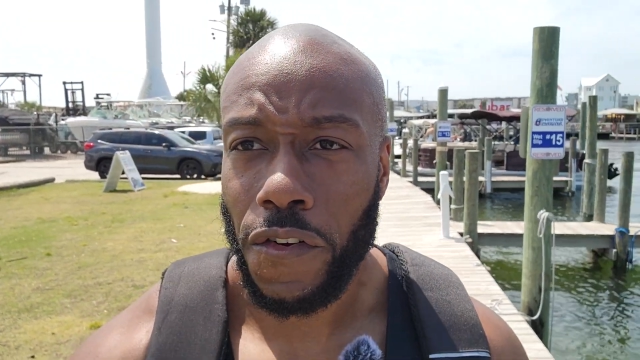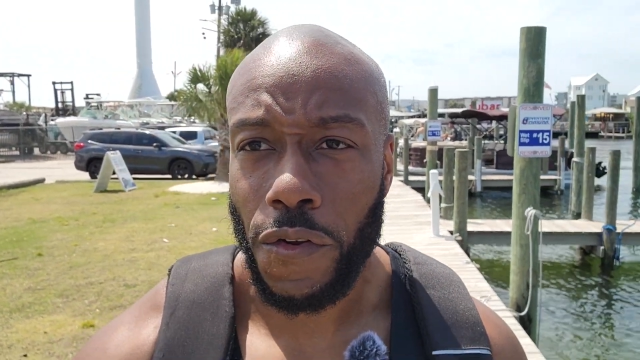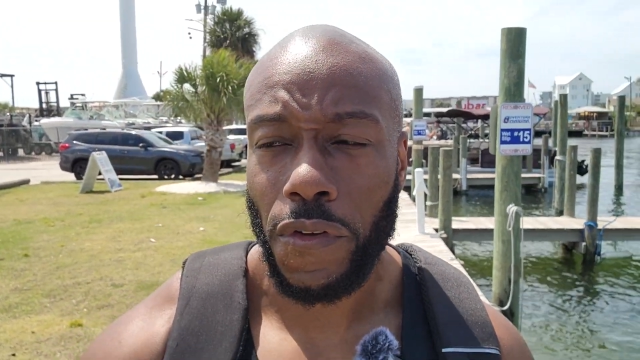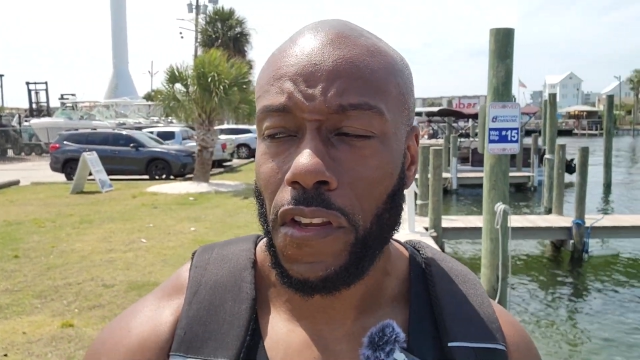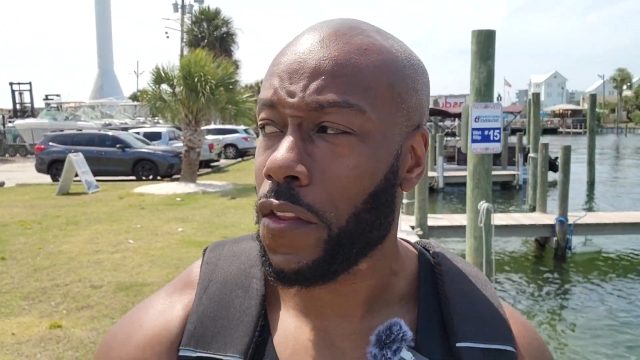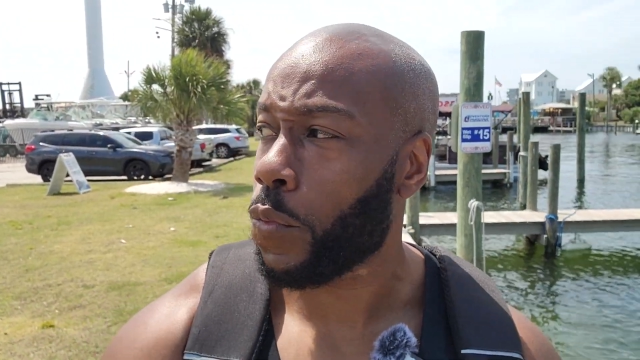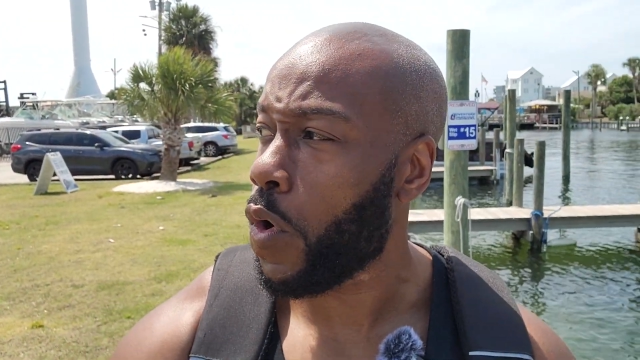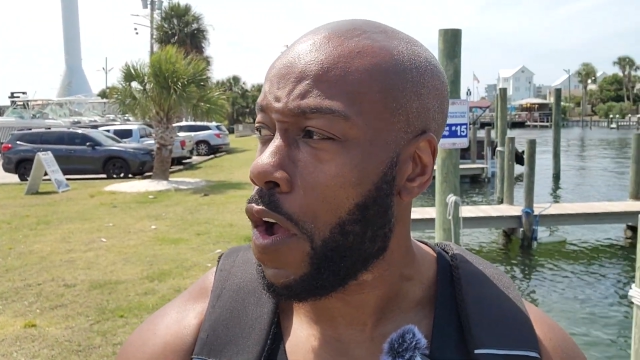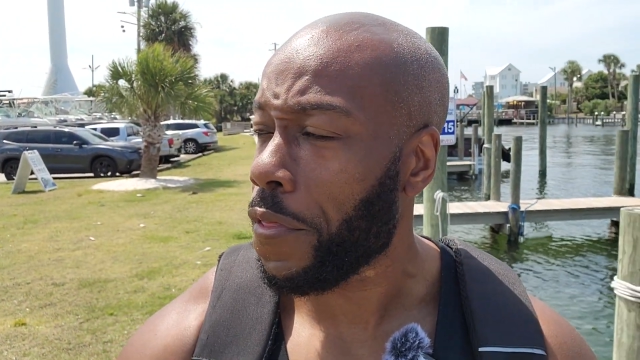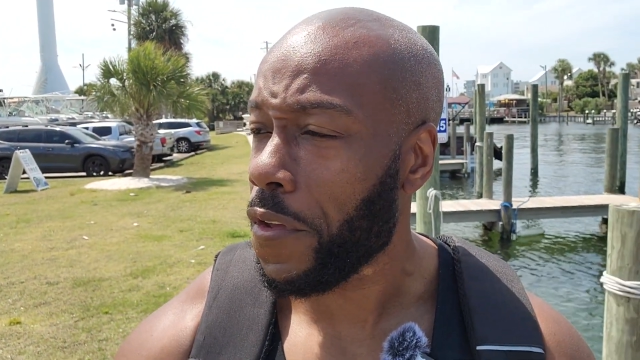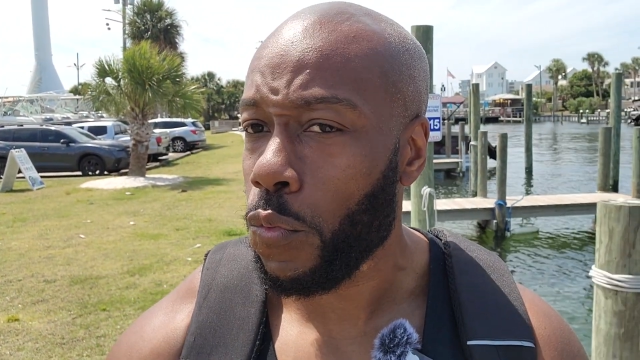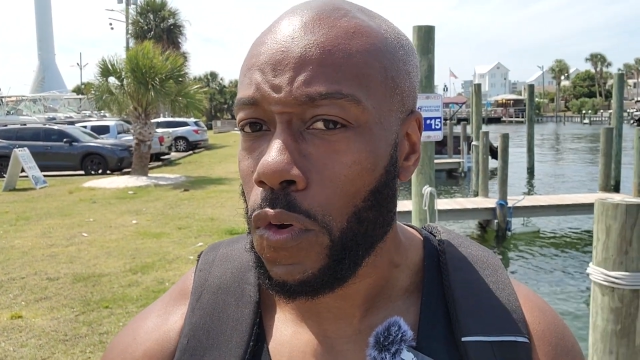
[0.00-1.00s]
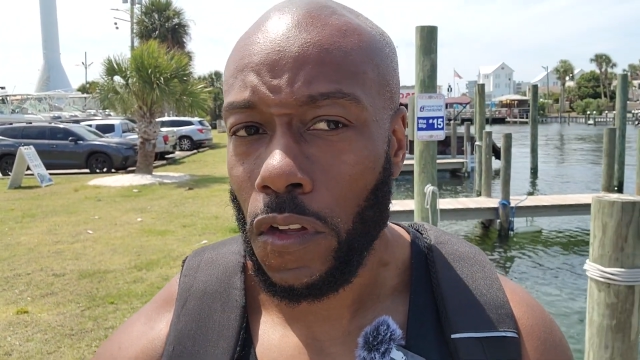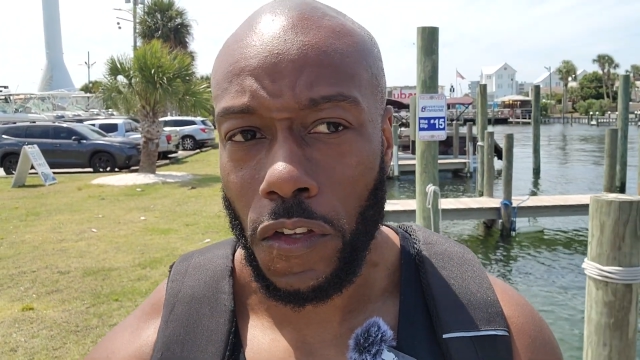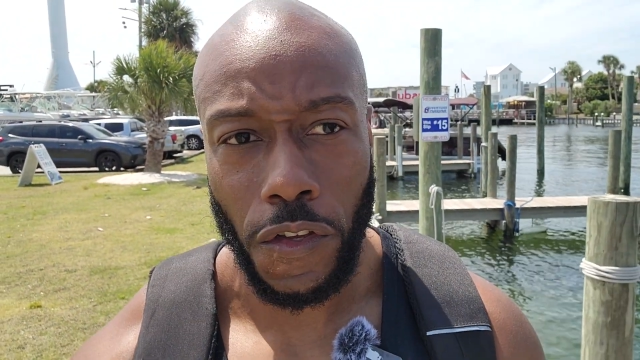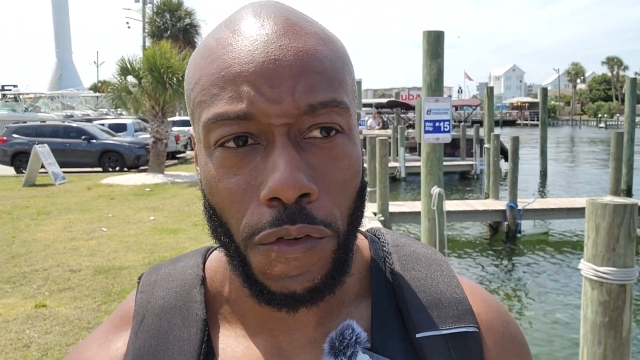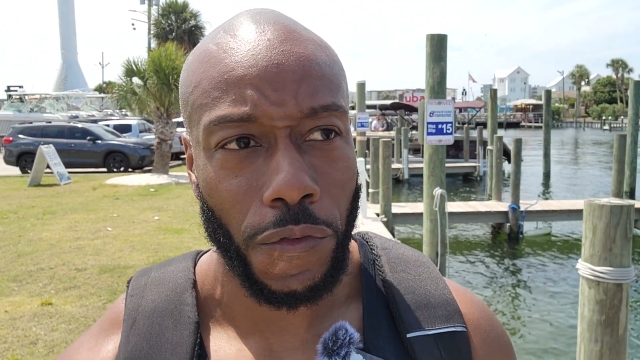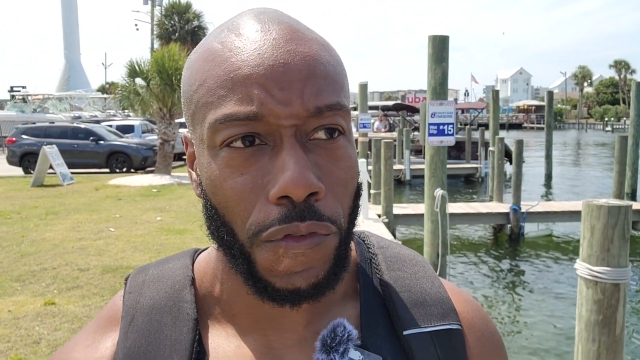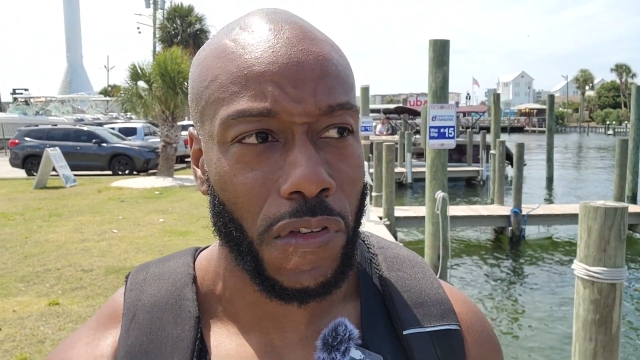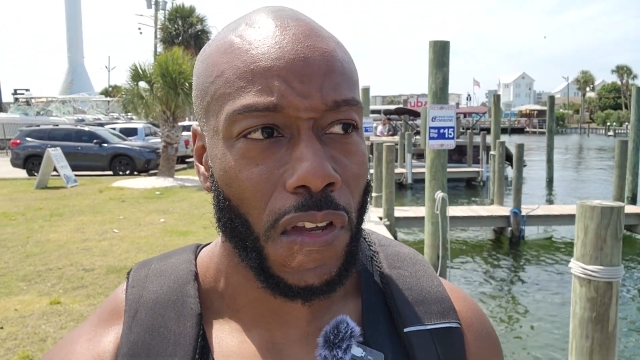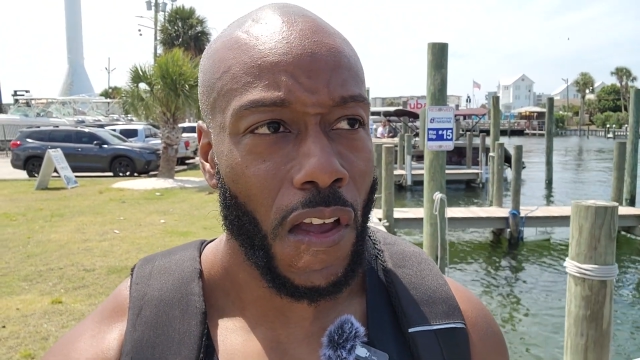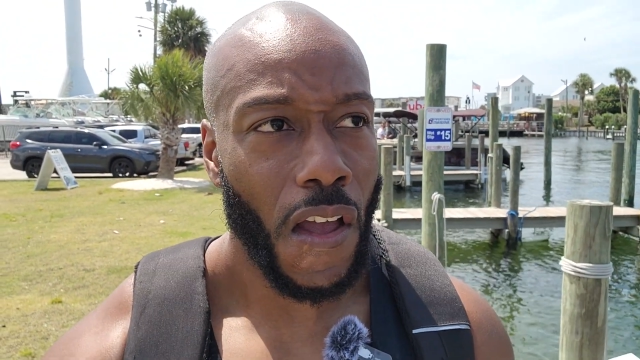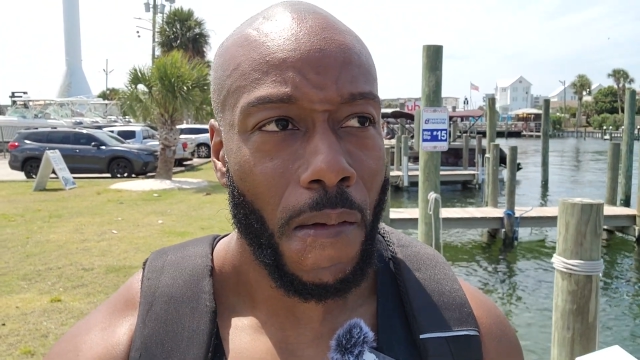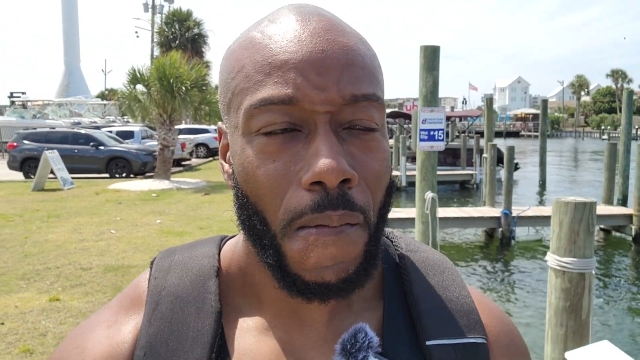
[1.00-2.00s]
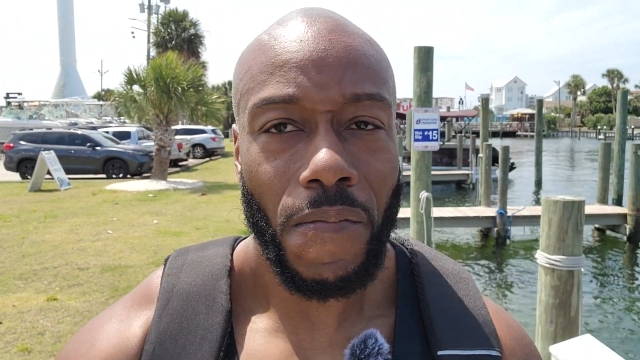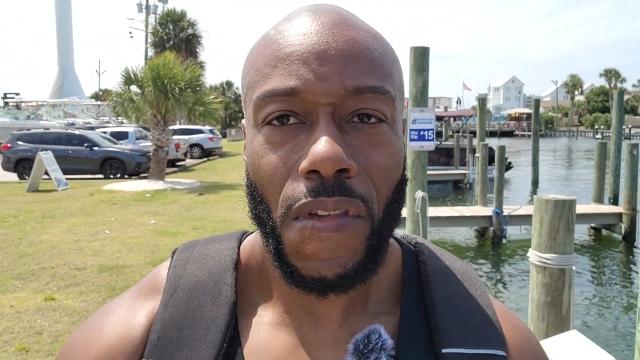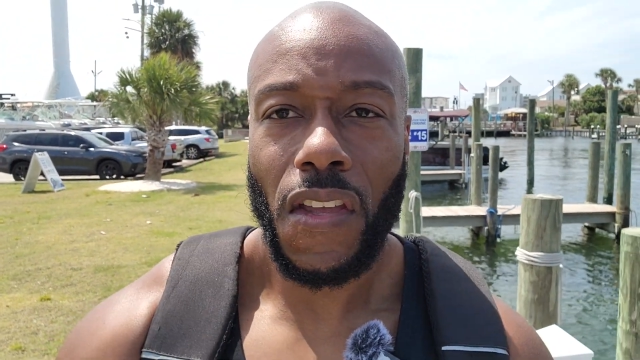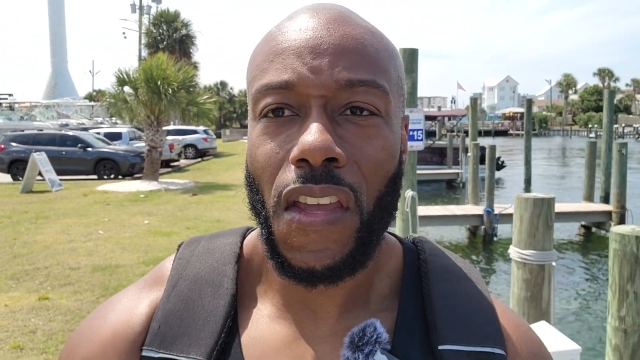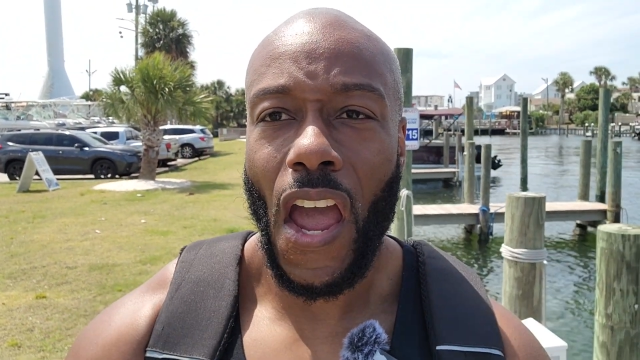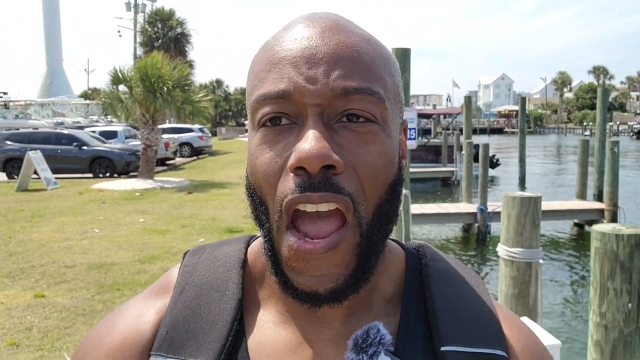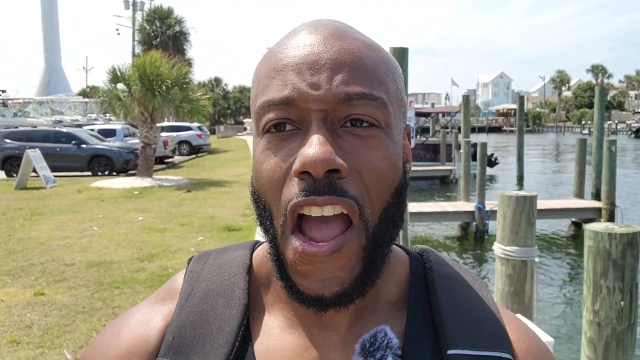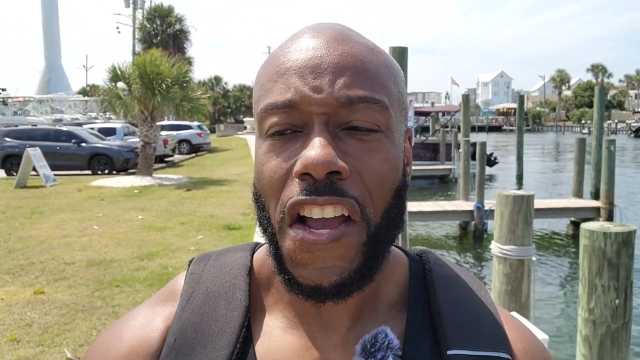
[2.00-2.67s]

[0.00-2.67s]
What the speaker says: the wealthy will use cash.